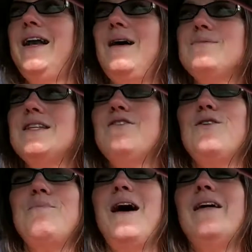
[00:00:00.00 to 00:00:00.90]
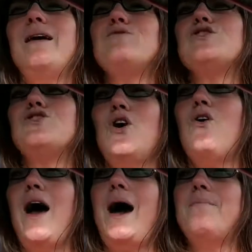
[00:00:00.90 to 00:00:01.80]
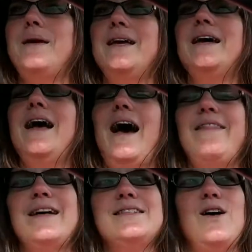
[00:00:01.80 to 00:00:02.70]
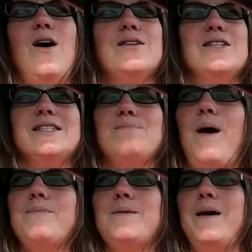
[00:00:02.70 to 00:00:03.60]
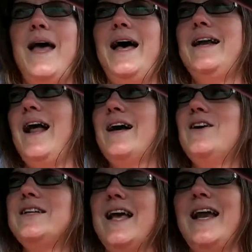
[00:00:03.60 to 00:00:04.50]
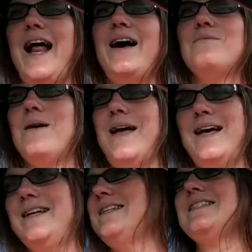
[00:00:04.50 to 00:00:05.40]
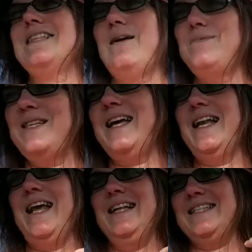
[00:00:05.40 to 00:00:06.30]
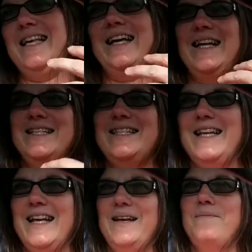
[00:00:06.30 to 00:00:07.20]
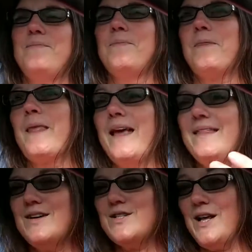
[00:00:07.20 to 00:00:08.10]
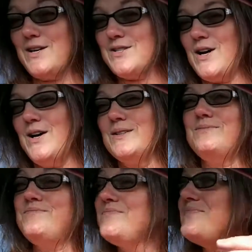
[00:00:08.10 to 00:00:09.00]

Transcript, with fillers: And I'm delivering mail and I'm just so happy. And that song just popped in my head and I couldn't get it out of my head. And I just kept singing it and singing it and singing it. There's another song